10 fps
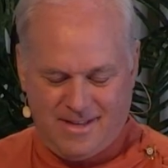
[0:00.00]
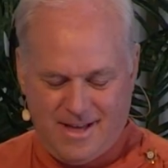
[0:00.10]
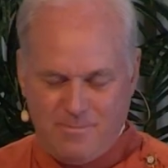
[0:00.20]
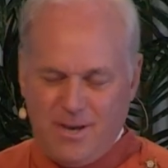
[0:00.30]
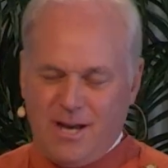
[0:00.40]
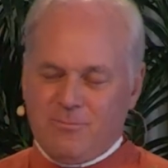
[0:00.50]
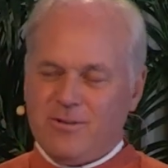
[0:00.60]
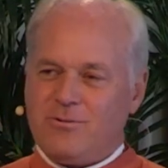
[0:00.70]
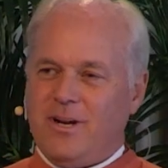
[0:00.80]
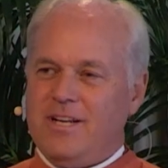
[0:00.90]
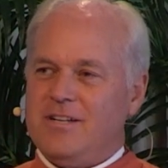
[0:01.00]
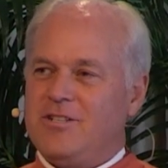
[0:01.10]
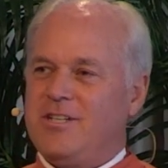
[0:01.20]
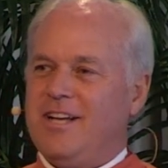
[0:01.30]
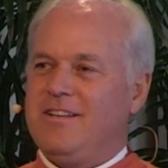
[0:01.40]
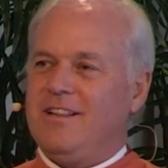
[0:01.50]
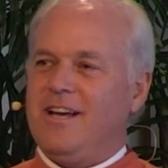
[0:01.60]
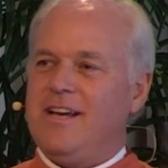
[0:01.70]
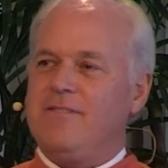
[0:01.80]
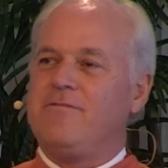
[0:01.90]
That man was ready to shed the
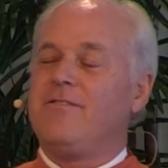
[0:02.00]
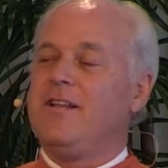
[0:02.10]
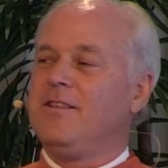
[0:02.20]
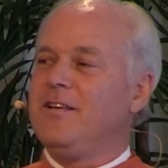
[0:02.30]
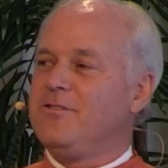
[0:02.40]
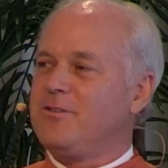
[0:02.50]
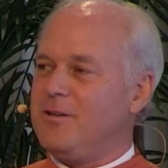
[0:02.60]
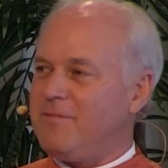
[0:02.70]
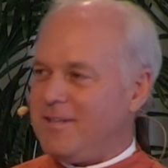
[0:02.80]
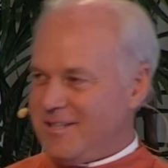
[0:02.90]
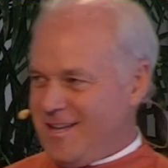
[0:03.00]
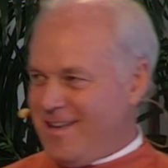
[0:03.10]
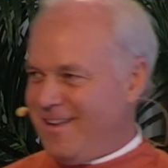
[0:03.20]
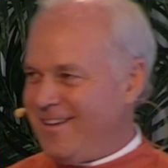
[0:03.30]
light of friendly service